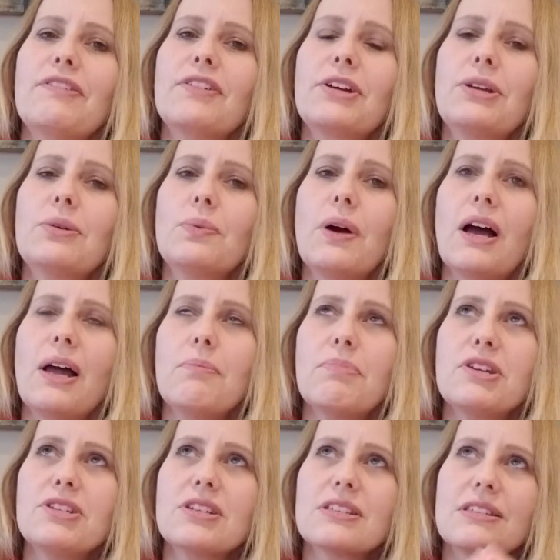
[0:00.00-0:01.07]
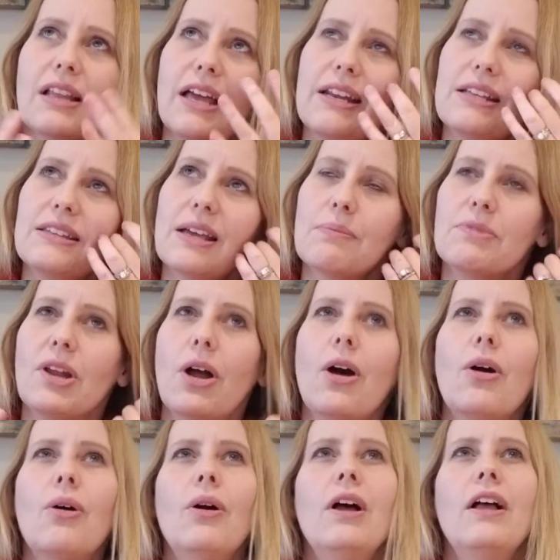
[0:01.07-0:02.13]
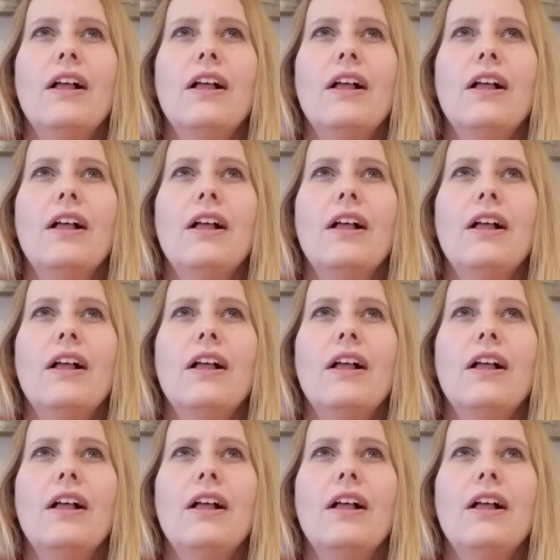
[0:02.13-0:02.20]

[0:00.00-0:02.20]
you want, but just letting them know